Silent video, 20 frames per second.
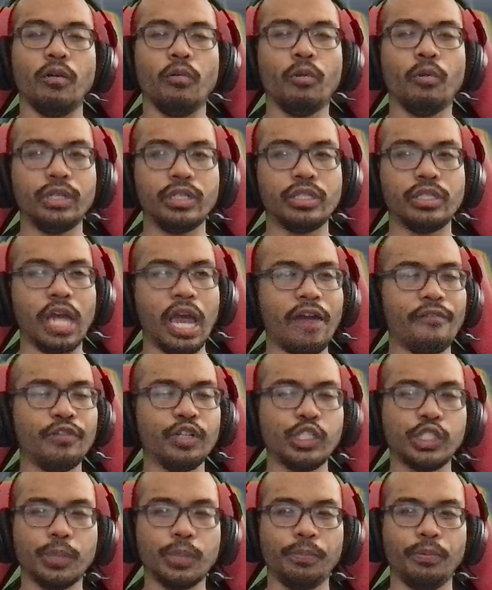Whichever
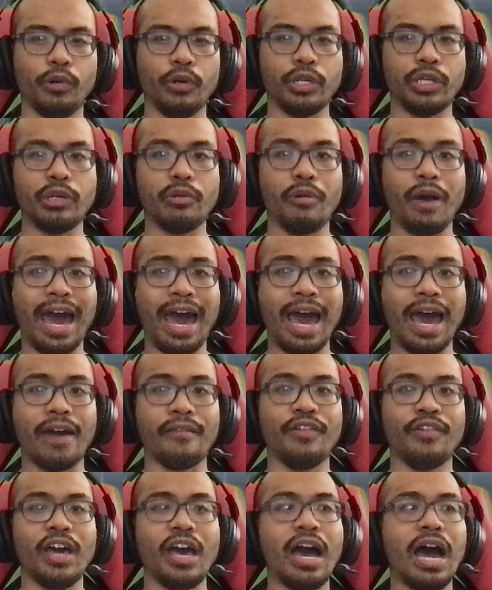support you have,
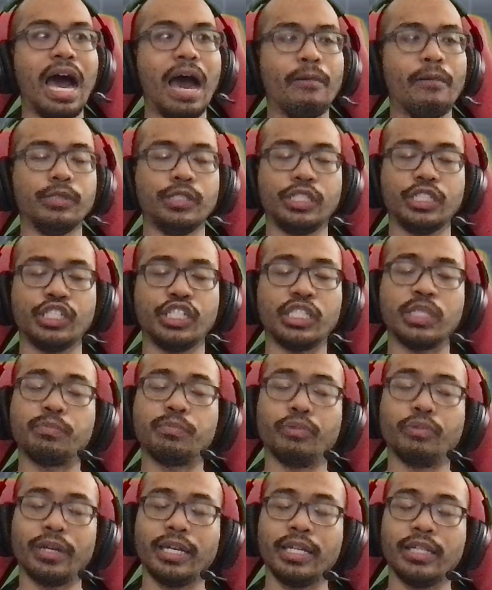I would suggest
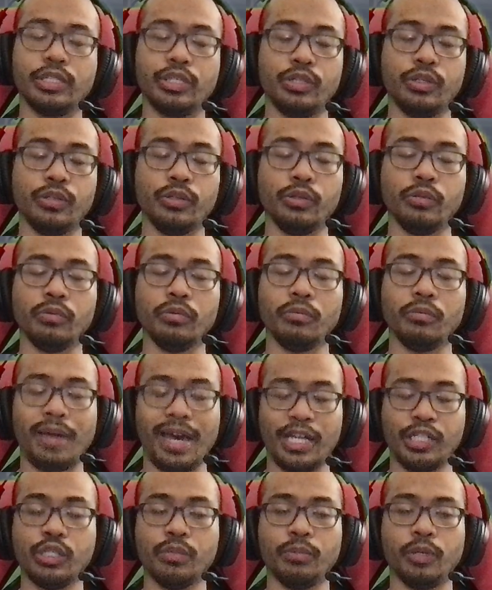bringing to
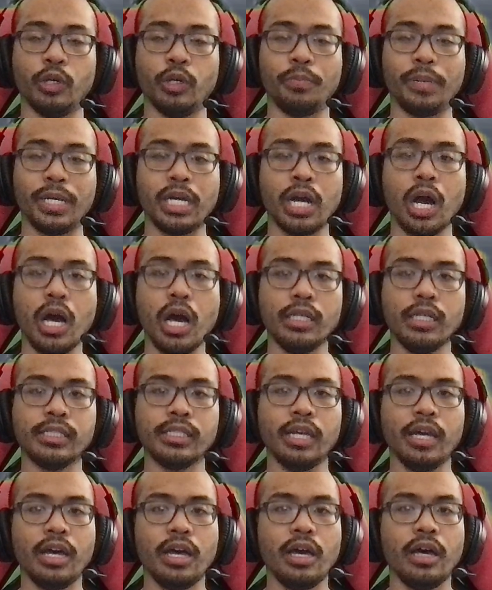Master Mode, because
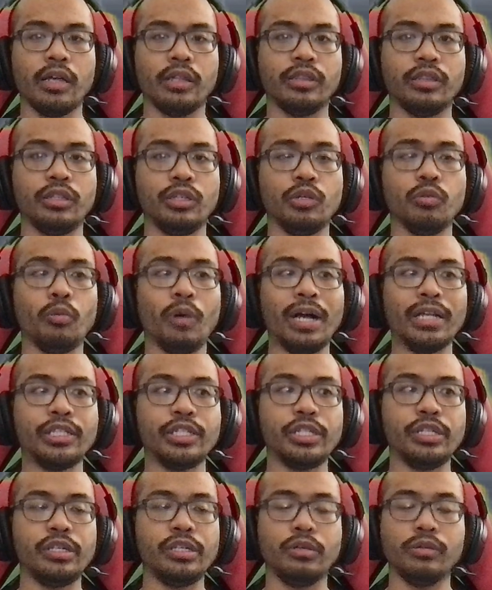you want
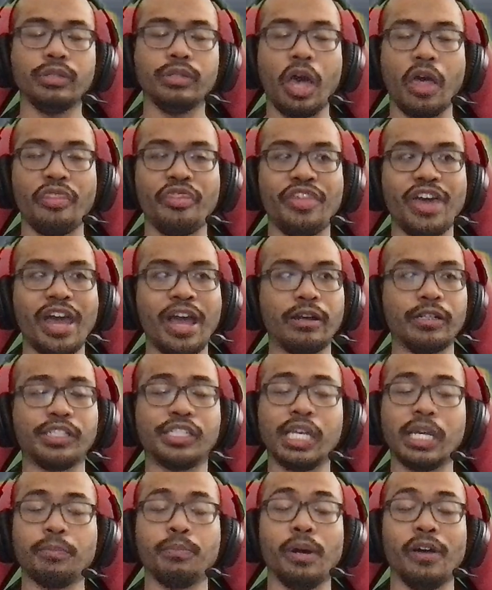to use their
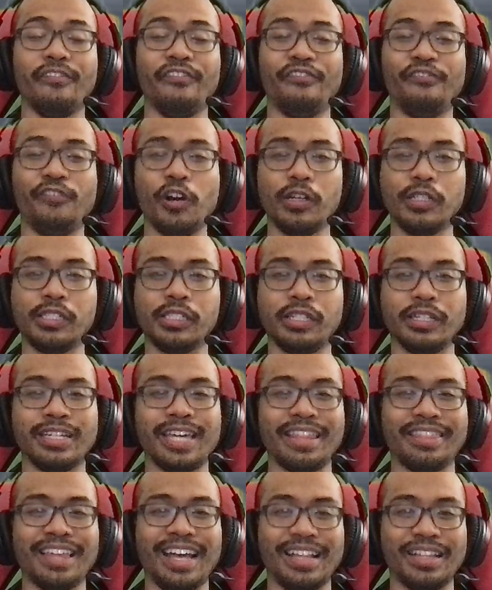sync buff first to get that